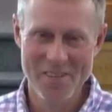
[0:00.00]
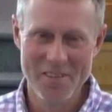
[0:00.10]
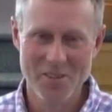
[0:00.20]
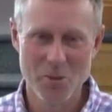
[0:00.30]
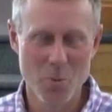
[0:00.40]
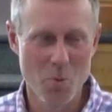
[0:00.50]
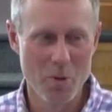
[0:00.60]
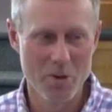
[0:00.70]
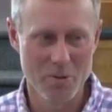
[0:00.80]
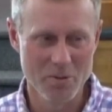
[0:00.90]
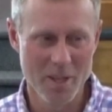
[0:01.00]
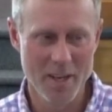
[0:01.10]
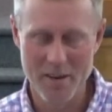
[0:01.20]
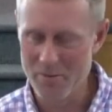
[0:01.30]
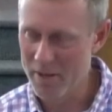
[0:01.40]
some more miracles. I
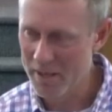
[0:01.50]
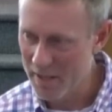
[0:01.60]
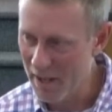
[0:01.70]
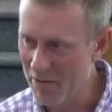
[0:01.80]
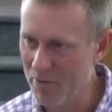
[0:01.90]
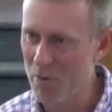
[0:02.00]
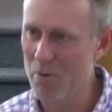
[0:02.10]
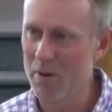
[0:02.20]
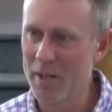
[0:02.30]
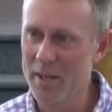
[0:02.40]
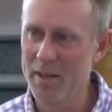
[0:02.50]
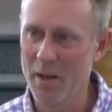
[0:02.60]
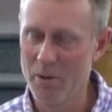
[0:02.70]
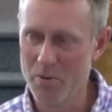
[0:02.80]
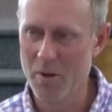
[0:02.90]
hadn't read that far ahead.
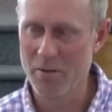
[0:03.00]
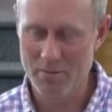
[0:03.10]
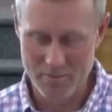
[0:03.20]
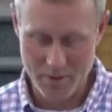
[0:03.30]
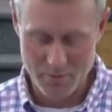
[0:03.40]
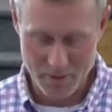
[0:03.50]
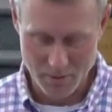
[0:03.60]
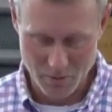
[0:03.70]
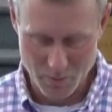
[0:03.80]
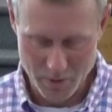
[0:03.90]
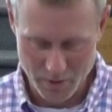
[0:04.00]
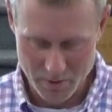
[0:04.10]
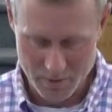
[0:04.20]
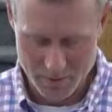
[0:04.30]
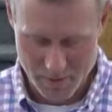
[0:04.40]
I've read a little bit,
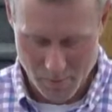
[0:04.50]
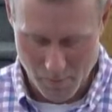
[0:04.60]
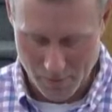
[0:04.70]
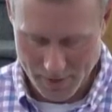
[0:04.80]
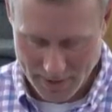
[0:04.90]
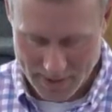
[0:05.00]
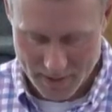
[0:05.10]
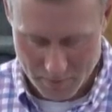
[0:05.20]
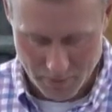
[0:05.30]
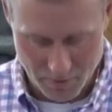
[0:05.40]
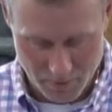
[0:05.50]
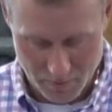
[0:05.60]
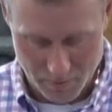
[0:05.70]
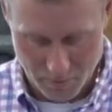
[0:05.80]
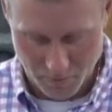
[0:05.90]
but he kept
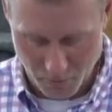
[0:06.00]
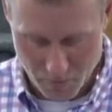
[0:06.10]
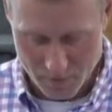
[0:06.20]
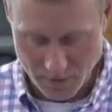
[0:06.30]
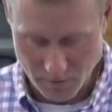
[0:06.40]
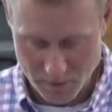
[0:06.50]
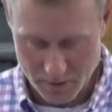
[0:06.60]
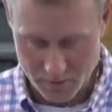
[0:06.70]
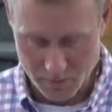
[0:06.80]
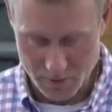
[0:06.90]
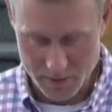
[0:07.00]
performing these miracles.